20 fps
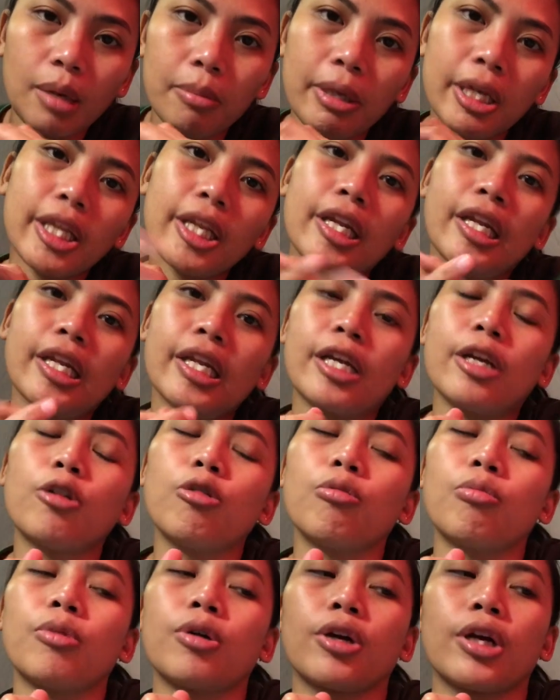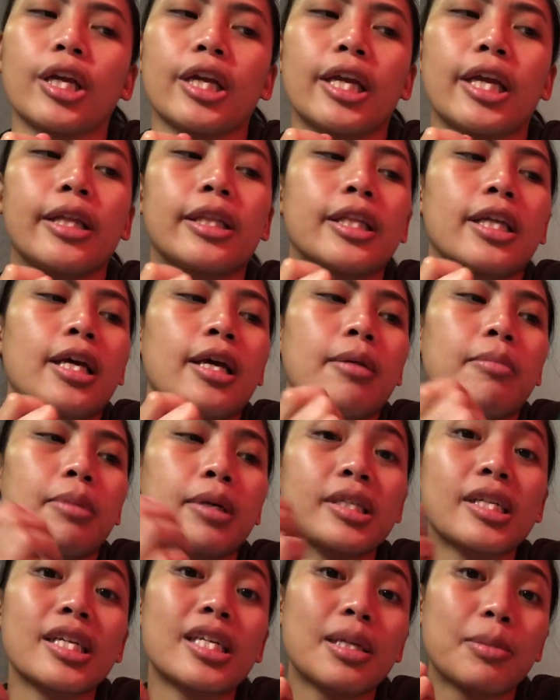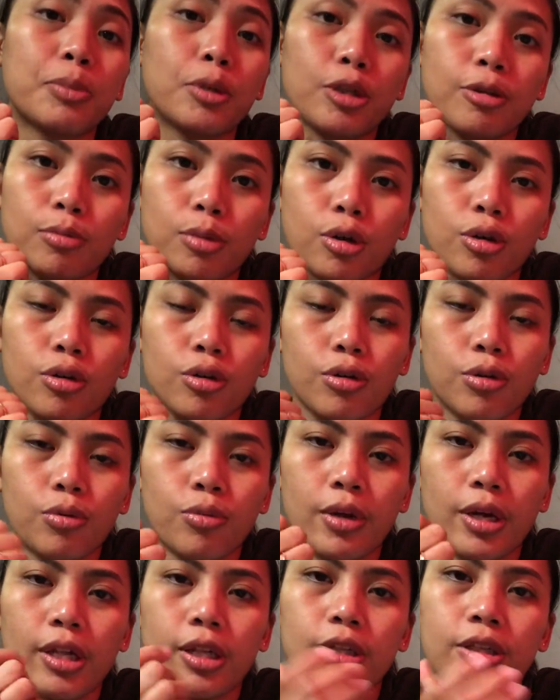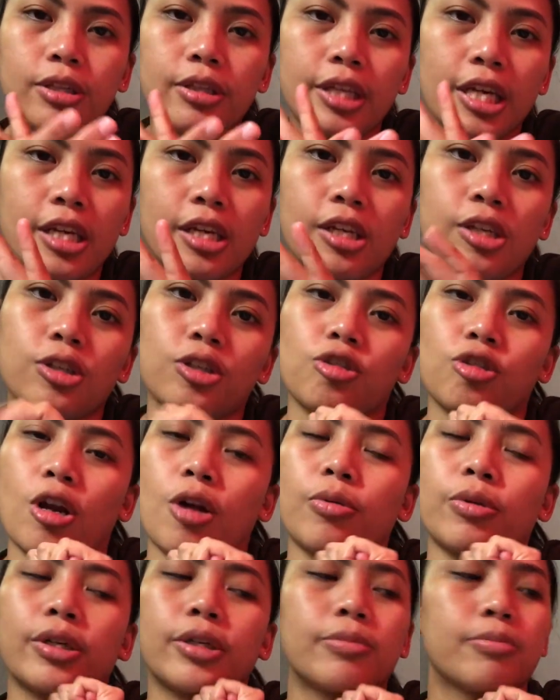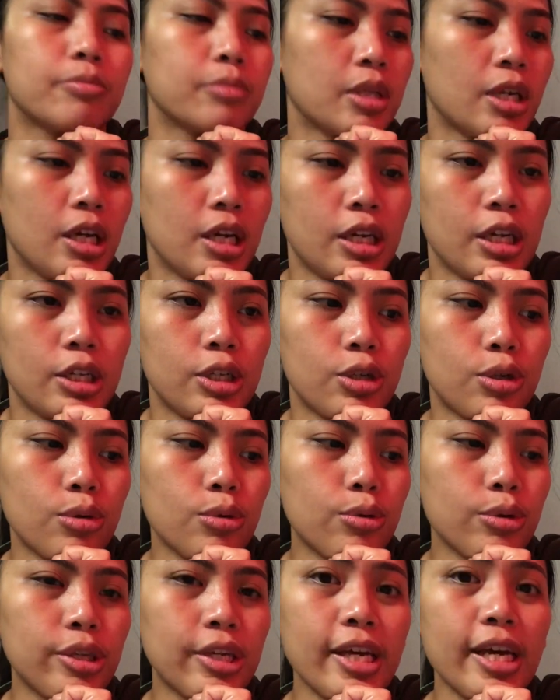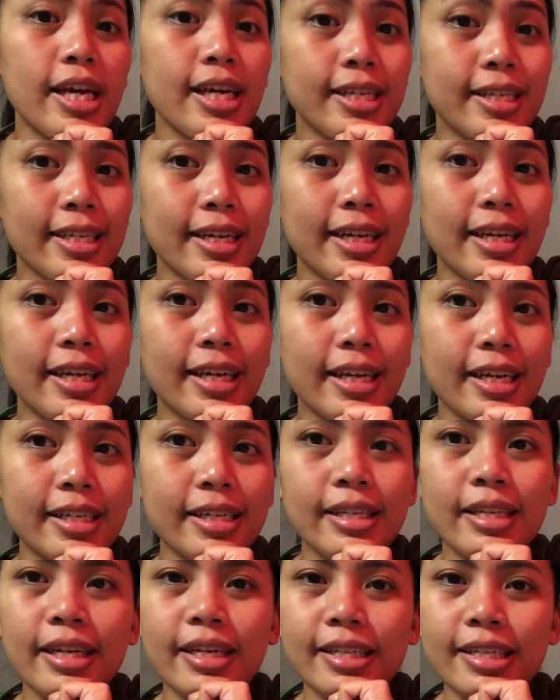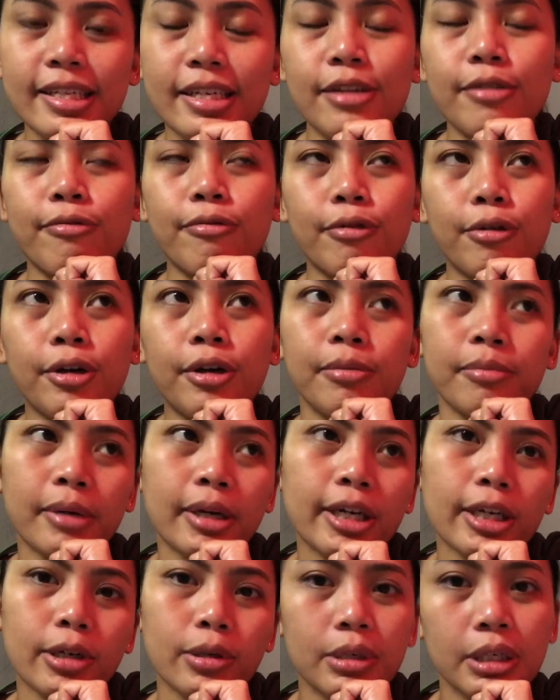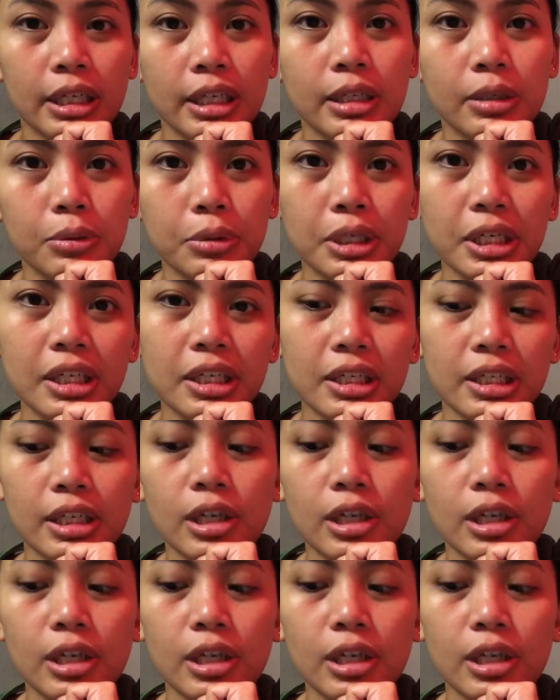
panliligo mo, ganyan. Pang sasabon mo while taking your shower. So, yes, I guess that's it for my quick